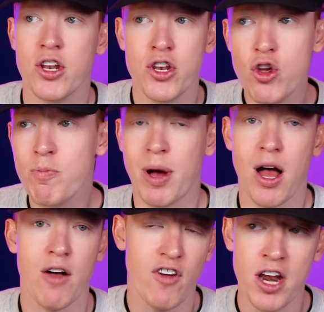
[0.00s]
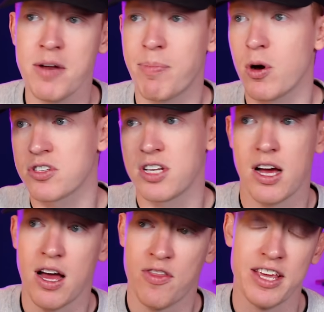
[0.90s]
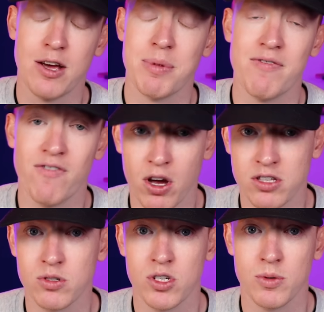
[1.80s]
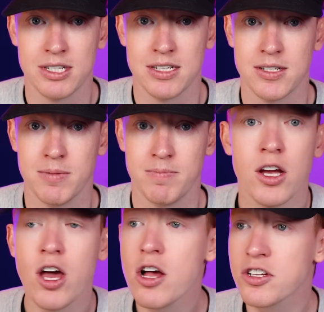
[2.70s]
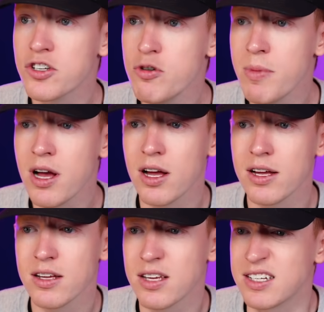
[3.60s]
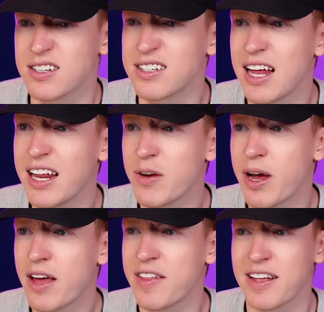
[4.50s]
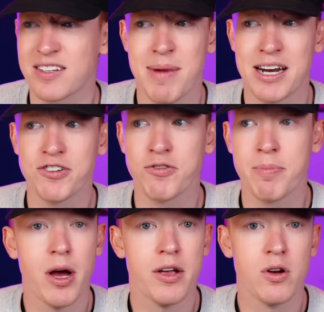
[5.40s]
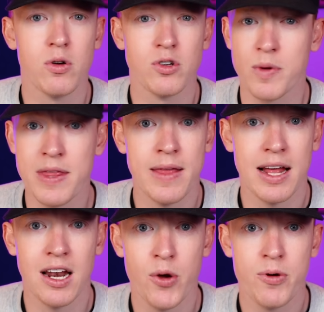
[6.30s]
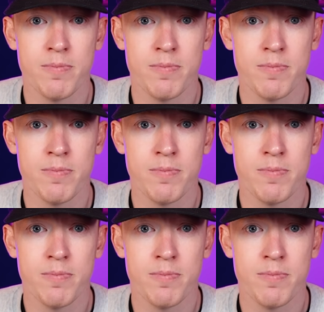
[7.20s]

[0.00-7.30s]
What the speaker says: New birth under Potter, I think he'll be vital to his system. Kurt Zouma is a sell anyway. I think that's a mandatory buy clause within that loan.